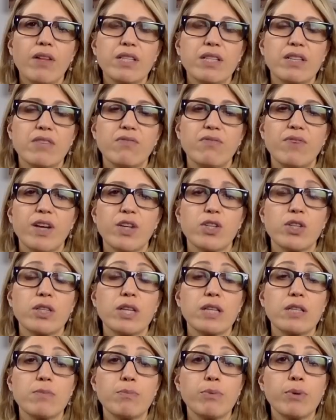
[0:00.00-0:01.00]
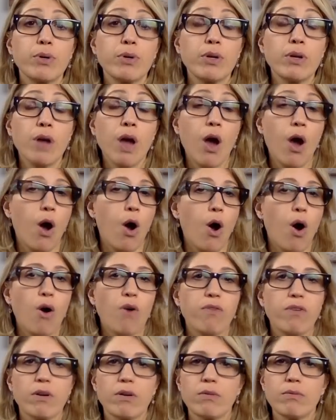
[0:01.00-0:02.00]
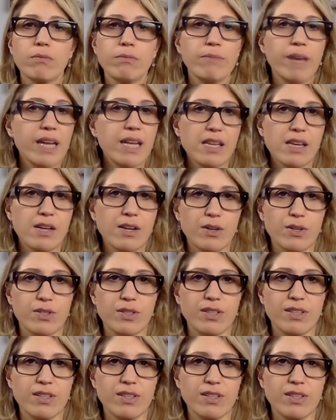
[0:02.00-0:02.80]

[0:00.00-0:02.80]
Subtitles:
this infection that's brewed over many years.